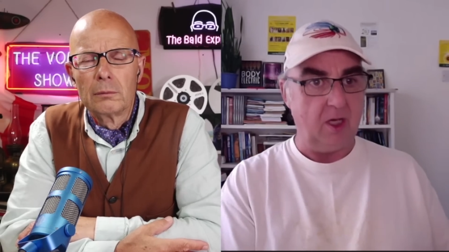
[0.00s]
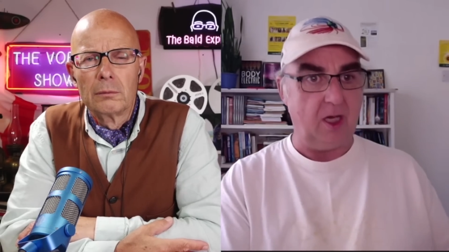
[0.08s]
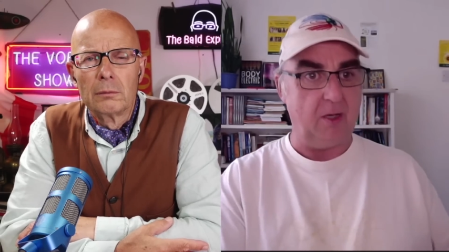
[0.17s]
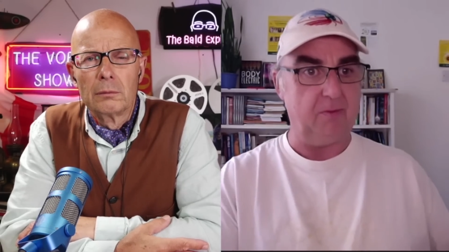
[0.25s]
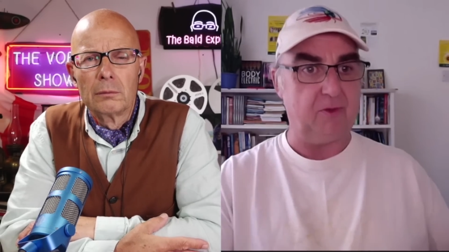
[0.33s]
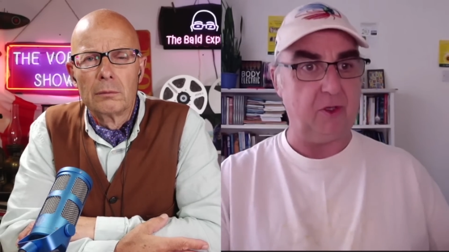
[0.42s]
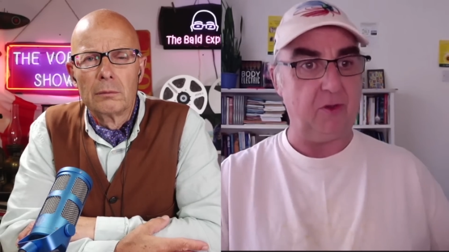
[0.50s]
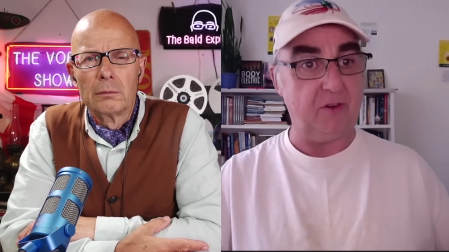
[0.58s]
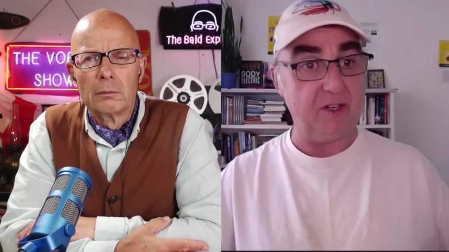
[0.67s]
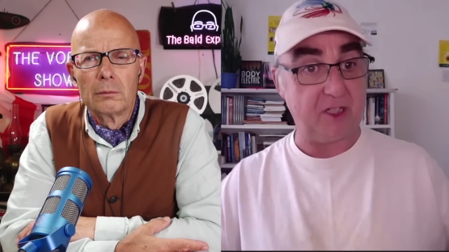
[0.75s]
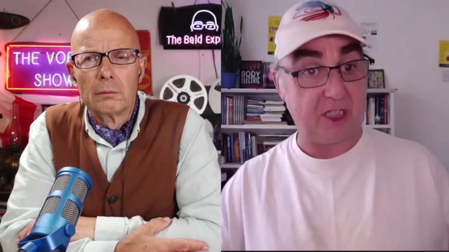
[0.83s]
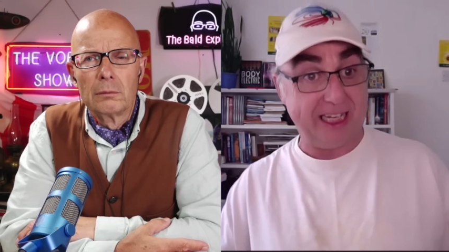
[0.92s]
Speaker 1: Um, so there is
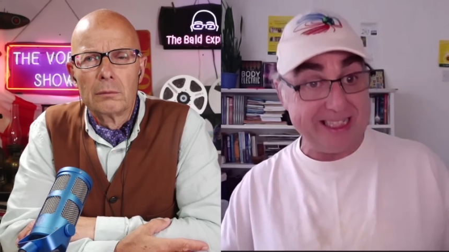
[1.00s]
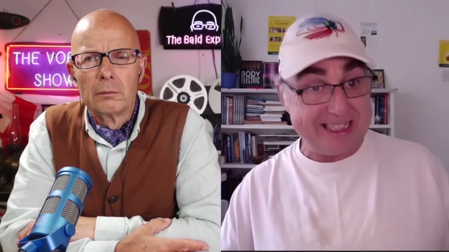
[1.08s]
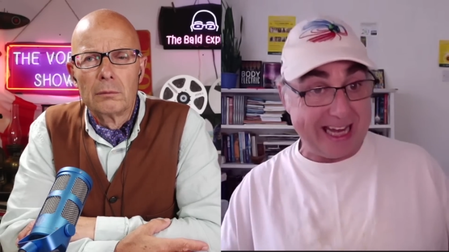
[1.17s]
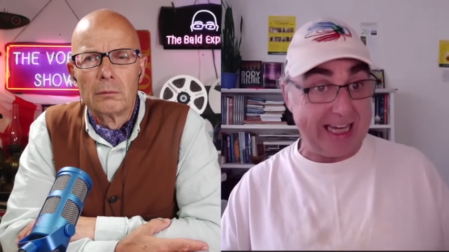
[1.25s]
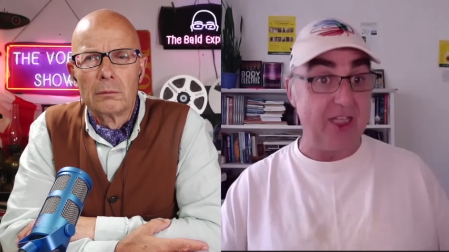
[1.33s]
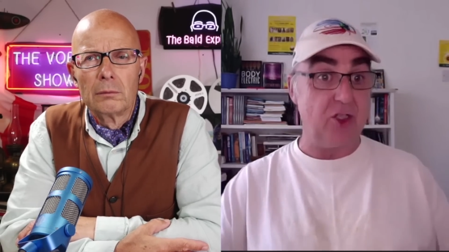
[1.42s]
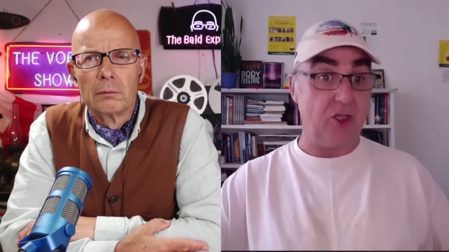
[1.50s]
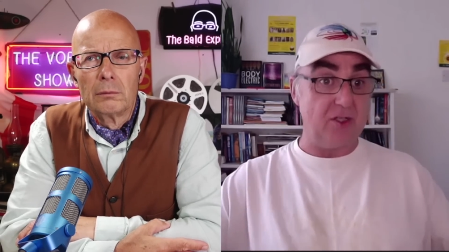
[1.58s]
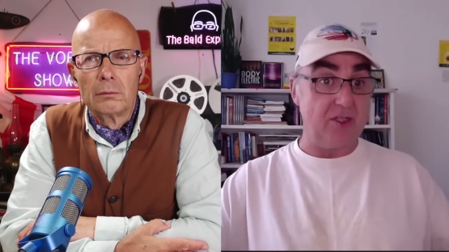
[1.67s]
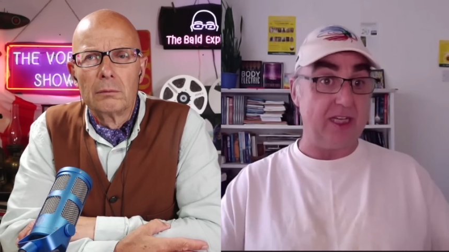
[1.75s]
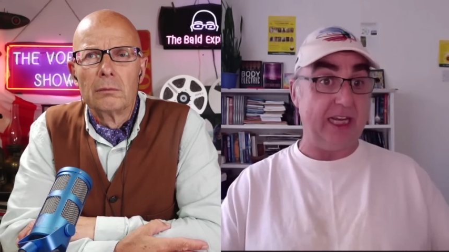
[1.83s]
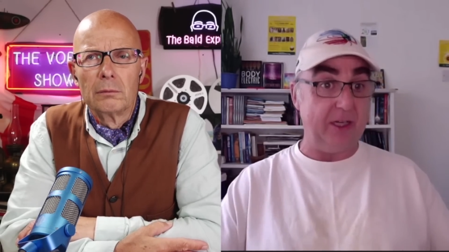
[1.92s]
an
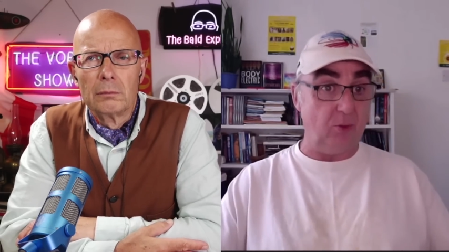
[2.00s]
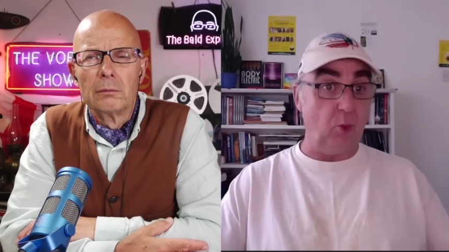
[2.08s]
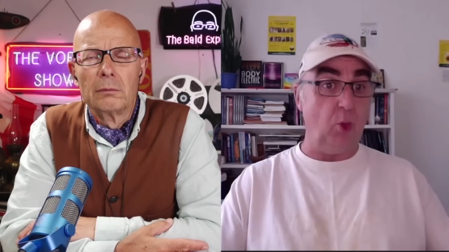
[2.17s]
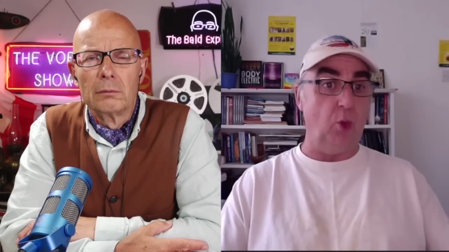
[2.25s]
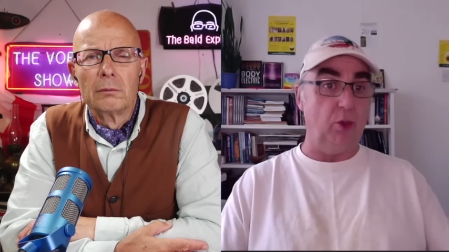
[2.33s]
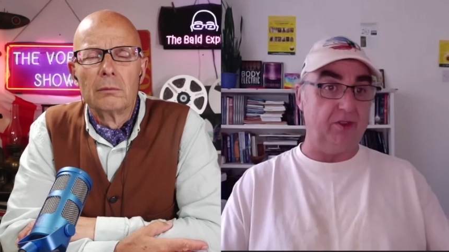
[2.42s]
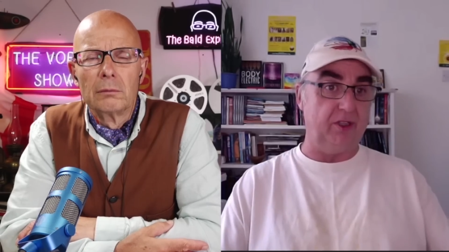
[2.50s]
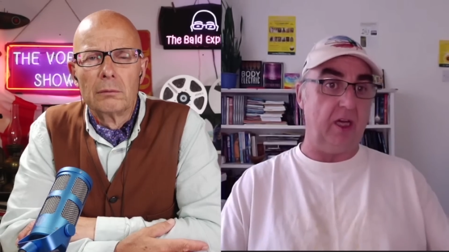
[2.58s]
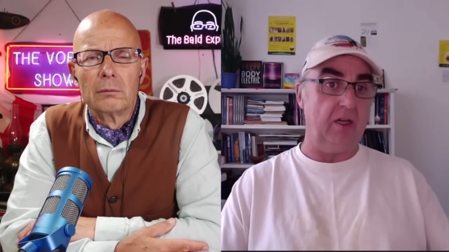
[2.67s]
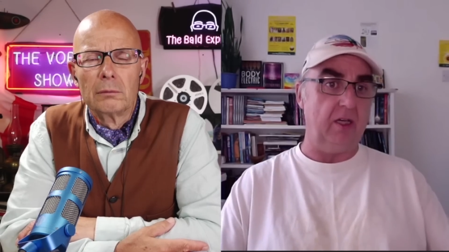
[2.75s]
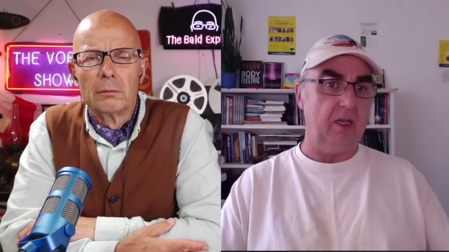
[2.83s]
intelligence in water,